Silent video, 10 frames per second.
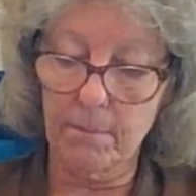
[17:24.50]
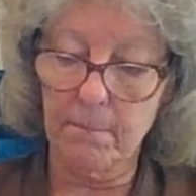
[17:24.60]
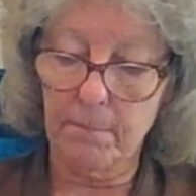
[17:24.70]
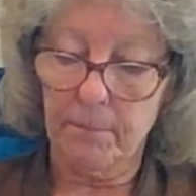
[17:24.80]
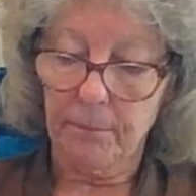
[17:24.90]

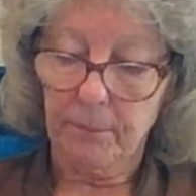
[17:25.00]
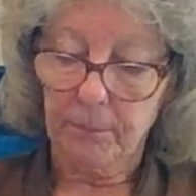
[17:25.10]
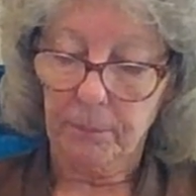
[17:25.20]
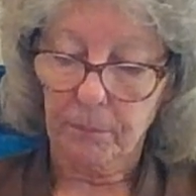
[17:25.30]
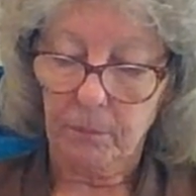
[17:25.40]

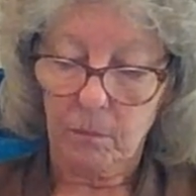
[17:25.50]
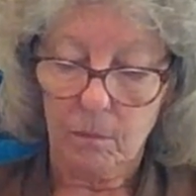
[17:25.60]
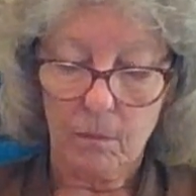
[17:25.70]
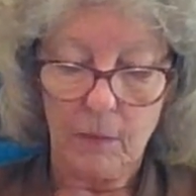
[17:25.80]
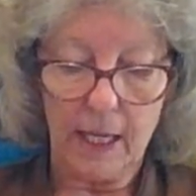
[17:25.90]

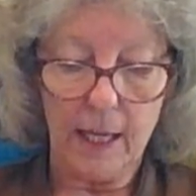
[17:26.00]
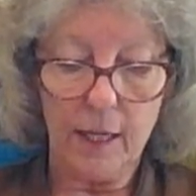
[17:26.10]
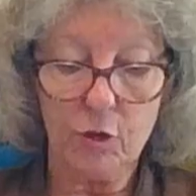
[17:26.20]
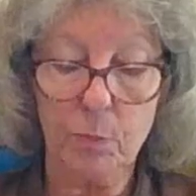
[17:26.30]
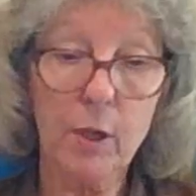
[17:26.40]
it's